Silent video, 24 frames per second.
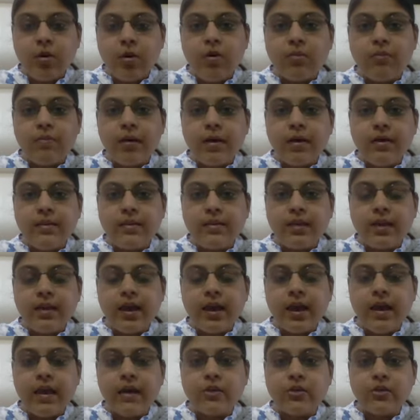or by the
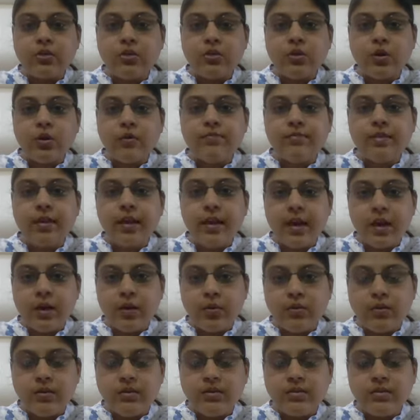action of the
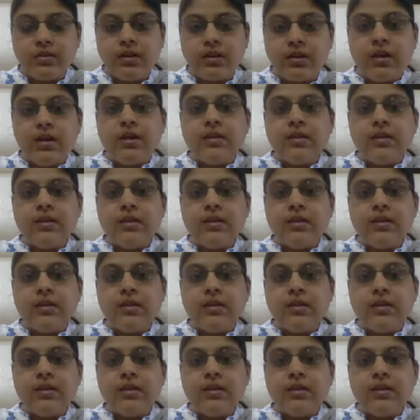agonist,